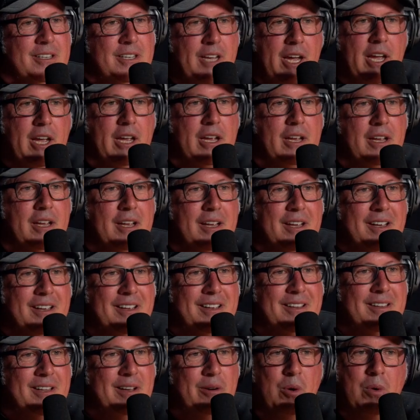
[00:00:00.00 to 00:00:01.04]
Yeah,
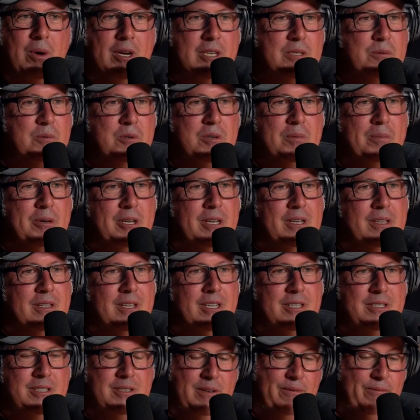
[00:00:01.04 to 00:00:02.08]
they always will be.
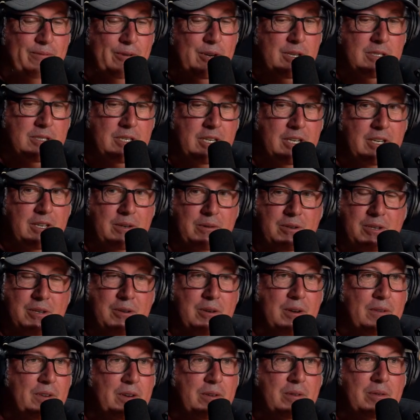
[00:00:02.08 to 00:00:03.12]
The first thing you would
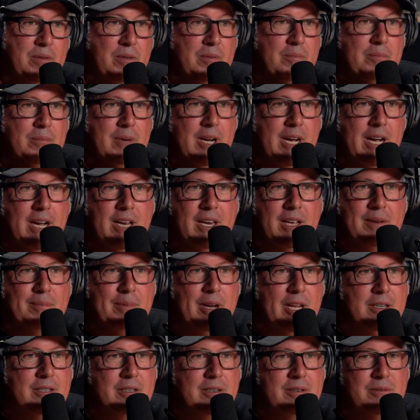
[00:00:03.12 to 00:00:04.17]
do if you're a marketing
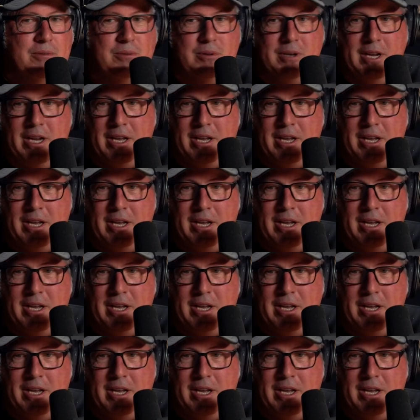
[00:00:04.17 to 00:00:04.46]
manager